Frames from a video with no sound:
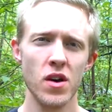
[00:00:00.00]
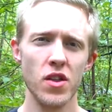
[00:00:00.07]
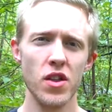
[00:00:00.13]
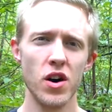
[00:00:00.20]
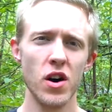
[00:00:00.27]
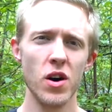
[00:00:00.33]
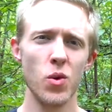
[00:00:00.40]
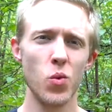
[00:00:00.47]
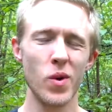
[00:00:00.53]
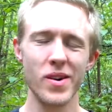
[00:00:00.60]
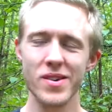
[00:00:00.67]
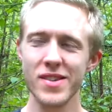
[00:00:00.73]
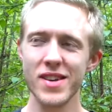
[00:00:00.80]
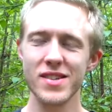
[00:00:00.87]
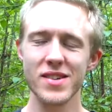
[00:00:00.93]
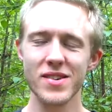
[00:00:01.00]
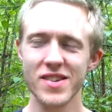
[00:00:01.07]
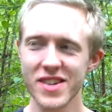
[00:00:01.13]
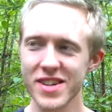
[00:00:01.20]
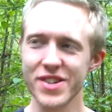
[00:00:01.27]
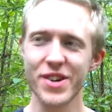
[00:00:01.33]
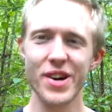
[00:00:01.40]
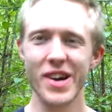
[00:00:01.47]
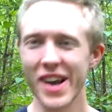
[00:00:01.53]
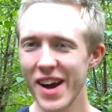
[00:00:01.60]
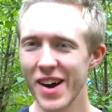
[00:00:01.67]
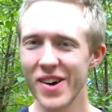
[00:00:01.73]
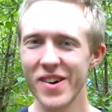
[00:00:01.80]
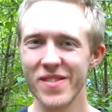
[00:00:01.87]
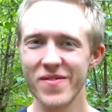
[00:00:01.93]
The world hasn't really turned
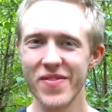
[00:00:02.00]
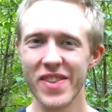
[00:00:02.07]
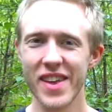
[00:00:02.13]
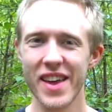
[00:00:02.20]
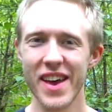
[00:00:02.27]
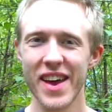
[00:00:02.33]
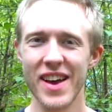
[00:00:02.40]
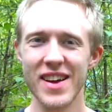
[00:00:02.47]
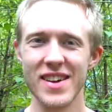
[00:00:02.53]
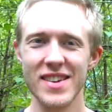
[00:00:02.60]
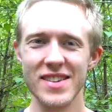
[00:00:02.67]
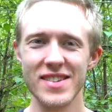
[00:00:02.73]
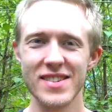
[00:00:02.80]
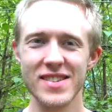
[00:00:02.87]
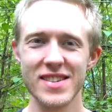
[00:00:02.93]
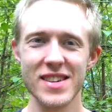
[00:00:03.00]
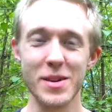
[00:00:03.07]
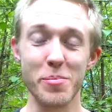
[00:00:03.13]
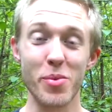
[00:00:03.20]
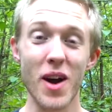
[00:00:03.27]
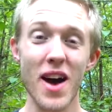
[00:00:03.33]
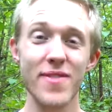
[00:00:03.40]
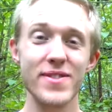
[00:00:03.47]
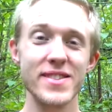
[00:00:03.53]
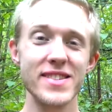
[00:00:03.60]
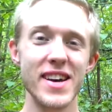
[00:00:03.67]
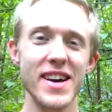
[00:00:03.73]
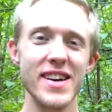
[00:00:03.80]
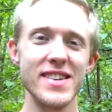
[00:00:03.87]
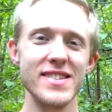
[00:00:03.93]
out as he
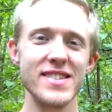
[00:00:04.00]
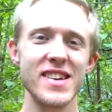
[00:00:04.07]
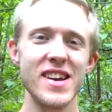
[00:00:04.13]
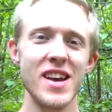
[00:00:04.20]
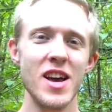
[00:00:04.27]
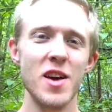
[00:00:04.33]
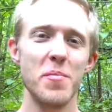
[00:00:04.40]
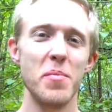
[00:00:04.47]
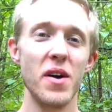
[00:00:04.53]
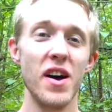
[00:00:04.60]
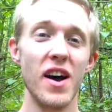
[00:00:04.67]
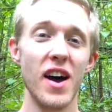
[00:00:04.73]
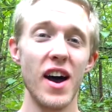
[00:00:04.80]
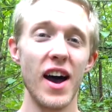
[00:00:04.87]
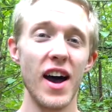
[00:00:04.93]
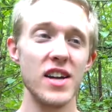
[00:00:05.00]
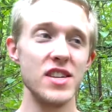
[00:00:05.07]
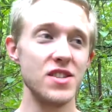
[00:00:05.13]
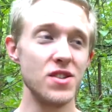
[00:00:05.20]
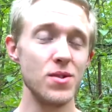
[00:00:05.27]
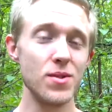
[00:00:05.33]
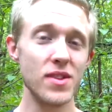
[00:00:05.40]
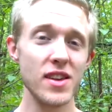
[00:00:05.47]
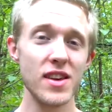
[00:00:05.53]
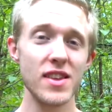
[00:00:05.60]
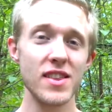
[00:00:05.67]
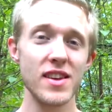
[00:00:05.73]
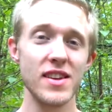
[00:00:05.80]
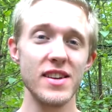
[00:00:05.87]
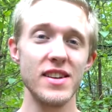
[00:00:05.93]
prophesized, but I do think
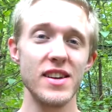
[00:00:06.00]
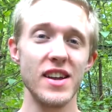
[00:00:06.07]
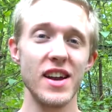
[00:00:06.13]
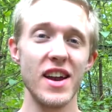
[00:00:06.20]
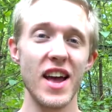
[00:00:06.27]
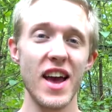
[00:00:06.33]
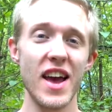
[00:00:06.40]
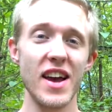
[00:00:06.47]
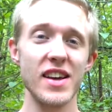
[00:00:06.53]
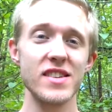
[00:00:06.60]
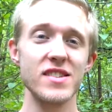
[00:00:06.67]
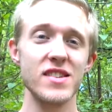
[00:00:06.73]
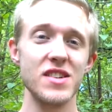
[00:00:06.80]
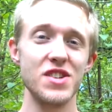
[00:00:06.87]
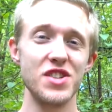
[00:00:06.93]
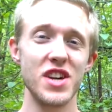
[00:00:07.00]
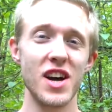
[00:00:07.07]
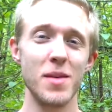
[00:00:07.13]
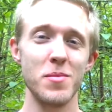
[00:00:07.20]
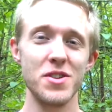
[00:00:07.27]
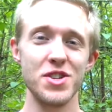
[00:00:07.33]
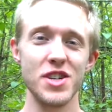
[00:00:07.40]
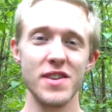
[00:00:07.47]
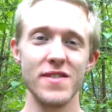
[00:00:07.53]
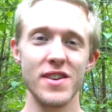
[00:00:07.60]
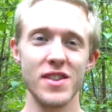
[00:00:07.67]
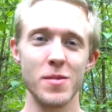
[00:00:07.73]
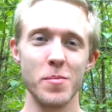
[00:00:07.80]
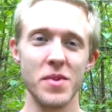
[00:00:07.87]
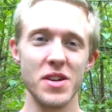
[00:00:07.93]
that he did an excellent job
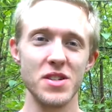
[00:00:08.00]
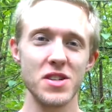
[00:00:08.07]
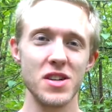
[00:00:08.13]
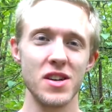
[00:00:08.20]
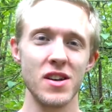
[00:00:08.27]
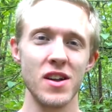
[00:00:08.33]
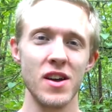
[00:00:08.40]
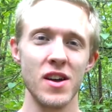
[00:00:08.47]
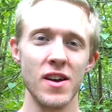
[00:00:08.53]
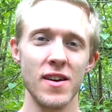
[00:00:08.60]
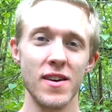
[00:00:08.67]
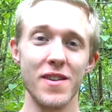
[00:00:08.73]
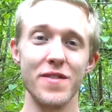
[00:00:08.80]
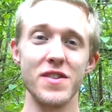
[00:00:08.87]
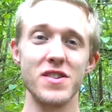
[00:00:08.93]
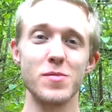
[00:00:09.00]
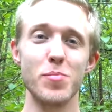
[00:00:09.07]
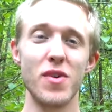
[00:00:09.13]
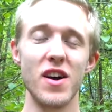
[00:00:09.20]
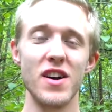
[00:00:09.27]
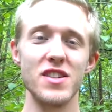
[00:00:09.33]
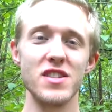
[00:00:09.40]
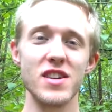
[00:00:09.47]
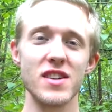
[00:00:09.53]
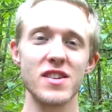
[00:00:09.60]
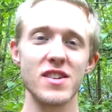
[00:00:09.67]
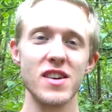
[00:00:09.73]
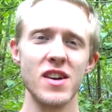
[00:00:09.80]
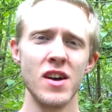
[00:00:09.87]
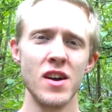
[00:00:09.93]
achieving the mission of this
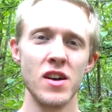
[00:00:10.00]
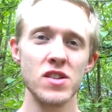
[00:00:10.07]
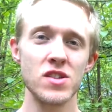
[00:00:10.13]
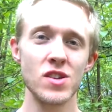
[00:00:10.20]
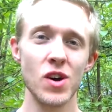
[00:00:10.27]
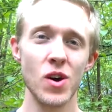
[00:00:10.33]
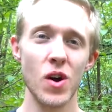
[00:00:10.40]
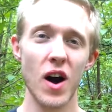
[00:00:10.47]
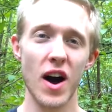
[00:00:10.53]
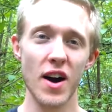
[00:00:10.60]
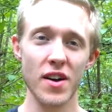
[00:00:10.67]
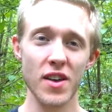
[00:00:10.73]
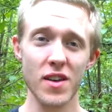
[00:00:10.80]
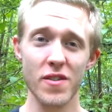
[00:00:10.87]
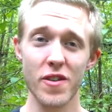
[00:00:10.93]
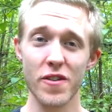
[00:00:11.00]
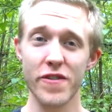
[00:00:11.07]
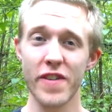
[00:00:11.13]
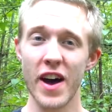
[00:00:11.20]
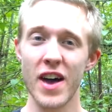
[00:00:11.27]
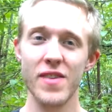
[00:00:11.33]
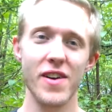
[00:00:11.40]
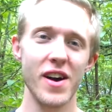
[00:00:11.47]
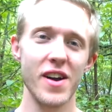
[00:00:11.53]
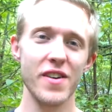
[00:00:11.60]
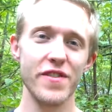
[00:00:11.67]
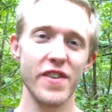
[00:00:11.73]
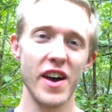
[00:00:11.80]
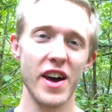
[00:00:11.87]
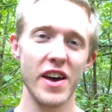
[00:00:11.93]
project. So I'll give a five out of
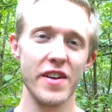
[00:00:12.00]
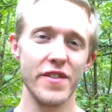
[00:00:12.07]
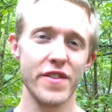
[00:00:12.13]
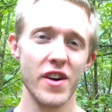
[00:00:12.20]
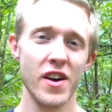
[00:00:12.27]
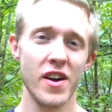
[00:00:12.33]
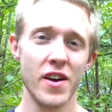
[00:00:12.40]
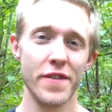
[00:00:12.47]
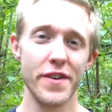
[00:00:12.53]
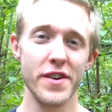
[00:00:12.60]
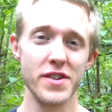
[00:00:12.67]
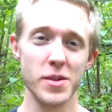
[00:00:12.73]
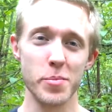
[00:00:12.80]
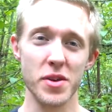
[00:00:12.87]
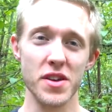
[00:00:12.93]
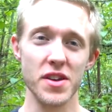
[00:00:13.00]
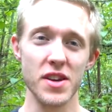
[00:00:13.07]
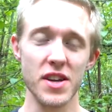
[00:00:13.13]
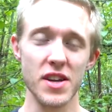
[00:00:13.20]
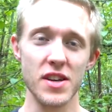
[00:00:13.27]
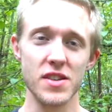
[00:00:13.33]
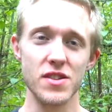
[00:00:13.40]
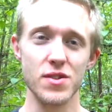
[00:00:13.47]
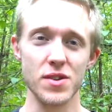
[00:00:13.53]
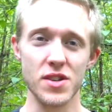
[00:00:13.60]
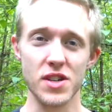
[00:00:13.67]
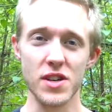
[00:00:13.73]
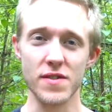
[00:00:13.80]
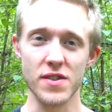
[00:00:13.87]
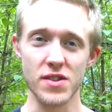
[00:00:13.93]
five for his ability to
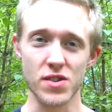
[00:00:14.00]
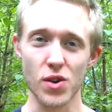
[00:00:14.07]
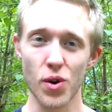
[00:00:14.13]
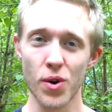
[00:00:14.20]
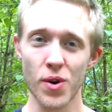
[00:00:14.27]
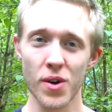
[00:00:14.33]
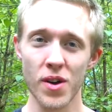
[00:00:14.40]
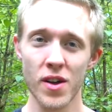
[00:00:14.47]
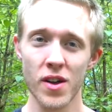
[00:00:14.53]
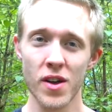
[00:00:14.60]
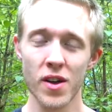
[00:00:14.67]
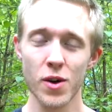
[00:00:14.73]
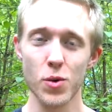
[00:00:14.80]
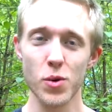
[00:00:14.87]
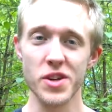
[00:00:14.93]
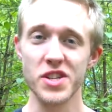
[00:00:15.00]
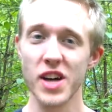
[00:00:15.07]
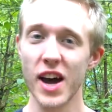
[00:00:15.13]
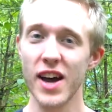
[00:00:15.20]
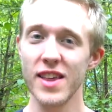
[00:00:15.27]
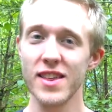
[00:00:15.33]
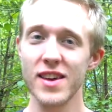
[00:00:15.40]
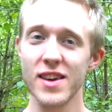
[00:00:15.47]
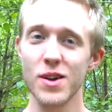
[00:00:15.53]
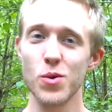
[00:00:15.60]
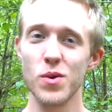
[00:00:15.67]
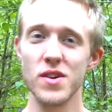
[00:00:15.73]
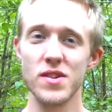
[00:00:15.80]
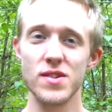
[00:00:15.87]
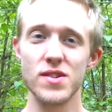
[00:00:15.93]
achieve his goal, which I think
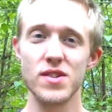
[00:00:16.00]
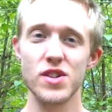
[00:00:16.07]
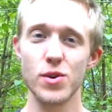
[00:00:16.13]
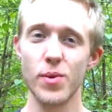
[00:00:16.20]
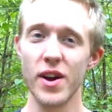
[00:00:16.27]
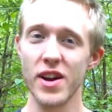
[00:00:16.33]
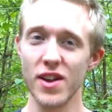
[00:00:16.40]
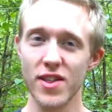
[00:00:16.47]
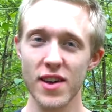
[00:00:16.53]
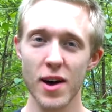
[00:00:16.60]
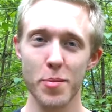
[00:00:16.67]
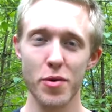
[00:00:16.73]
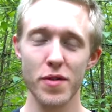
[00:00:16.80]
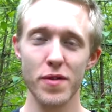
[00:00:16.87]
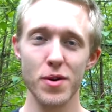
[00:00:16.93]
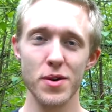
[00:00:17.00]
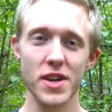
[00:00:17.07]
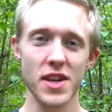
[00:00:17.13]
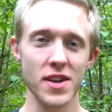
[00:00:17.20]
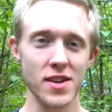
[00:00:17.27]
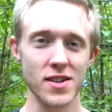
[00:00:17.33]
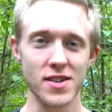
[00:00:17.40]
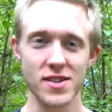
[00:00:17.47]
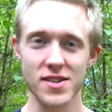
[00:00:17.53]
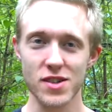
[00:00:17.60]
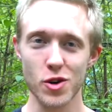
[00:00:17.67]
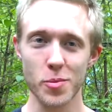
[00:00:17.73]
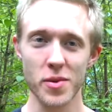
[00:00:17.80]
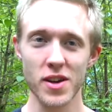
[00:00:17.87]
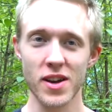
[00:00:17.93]
was to write a thought-provoking
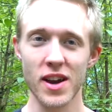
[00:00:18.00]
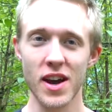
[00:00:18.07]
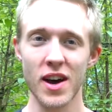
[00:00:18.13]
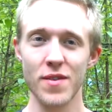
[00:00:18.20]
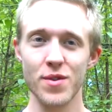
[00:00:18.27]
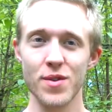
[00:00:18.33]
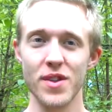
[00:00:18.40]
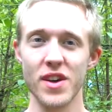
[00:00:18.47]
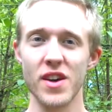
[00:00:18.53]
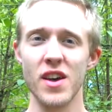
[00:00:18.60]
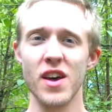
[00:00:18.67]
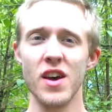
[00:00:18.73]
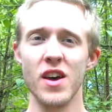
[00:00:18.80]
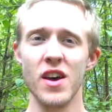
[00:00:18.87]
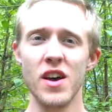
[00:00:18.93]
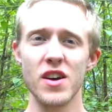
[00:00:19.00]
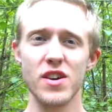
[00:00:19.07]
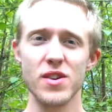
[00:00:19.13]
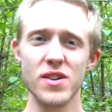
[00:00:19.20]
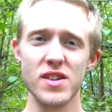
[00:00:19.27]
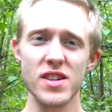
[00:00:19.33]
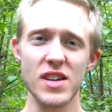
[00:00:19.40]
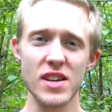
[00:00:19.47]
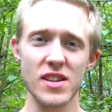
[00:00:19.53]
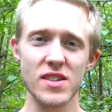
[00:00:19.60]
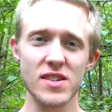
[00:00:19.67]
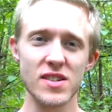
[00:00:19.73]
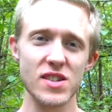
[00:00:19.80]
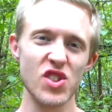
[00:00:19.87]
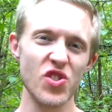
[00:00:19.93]
dystopian novel that
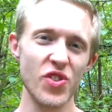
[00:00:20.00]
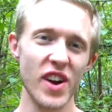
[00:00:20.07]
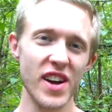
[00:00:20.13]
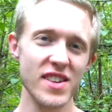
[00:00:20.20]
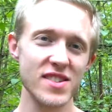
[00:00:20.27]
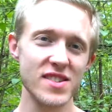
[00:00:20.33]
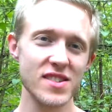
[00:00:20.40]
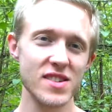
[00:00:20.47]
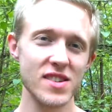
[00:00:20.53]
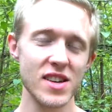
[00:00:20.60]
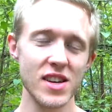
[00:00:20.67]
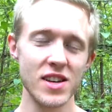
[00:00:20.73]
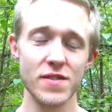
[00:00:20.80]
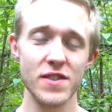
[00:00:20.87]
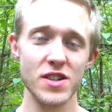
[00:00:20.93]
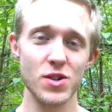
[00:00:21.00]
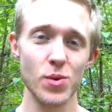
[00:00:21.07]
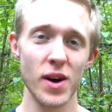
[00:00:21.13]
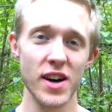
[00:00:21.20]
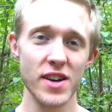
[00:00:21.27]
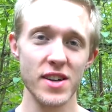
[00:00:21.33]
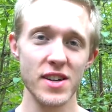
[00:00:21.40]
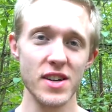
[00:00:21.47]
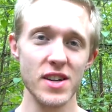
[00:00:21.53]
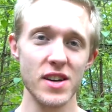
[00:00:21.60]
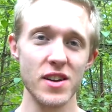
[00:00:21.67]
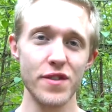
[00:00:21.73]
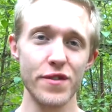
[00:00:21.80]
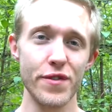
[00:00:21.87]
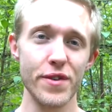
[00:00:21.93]
critiques threats to individuality
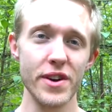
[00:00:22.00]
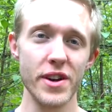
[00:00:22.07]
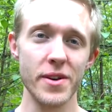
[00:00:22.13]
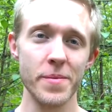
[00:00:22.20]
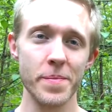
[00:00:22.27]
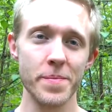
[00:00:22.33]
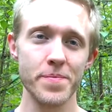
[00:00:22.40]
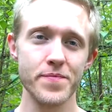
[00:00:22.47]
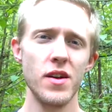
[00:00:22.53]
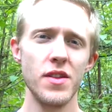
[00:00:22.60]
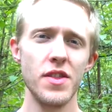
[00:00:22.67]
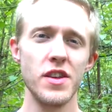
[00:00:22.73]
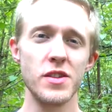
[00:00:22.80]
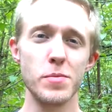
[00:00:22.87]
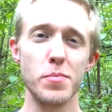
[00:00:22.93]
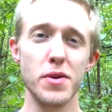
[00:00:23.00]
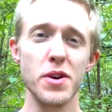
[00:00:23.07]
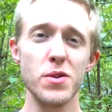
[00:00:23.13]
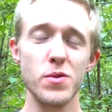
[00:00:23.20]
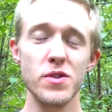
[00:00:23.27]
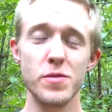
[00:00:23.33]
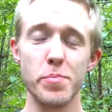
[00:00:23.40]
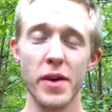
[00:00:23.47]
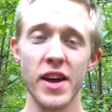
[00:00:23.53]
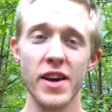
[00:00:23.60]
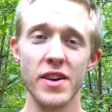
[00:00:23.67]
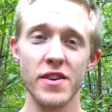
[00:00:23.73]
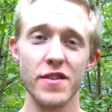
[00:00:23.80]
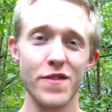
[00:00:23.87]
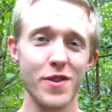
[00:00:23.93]
and freedom. this book was
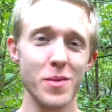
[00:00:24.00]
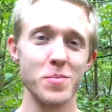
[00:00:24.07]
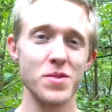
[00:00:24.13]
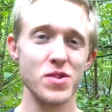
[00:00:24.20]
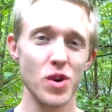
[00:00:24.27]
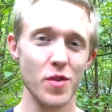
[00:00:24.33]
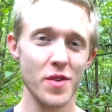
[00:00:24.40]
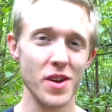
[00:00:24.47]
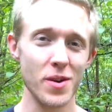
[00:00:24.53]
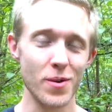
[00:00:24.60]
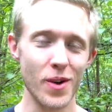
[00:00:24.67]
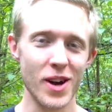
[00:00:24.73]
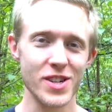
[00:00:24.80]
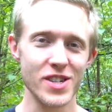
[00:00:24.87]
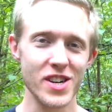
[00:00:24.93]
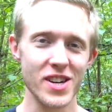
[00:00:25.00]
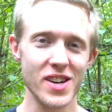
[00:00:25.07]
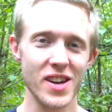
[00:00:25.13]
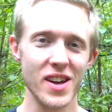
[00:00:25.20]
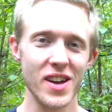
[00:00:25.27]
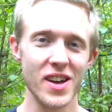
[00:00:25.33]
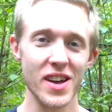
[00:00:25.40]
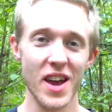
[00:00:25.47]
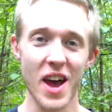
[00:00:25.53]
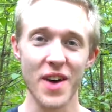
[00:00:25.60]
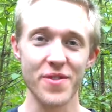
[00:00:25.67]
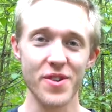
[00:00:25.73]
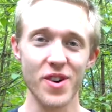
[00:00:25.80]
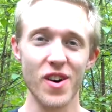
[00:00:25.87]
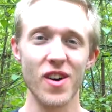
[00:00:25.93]
banned from Soviet Russia,
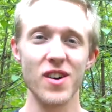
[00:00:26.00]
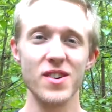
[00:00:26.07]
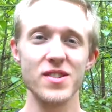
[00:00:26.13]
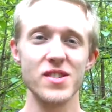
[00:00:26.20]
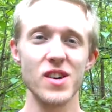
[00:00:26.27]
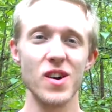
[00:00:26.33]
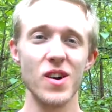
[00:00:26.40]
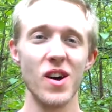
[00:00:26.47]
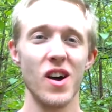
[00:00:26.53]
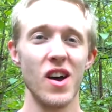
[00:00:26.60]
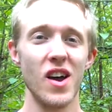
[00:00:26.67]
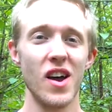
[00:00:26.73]
after all, so